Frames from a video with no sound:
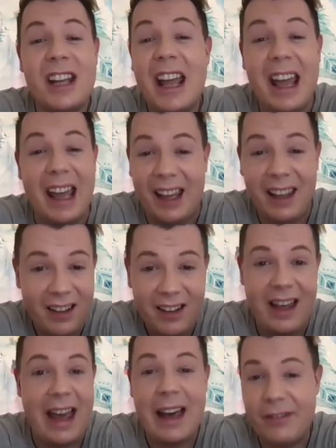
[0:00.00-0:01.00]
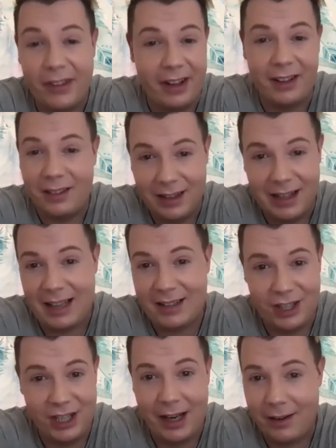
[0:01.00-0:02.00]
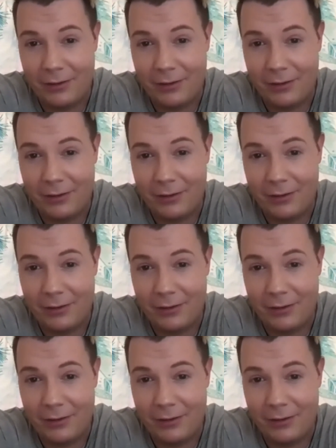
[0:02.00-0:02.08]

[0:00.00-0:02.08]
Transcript: year ever last year.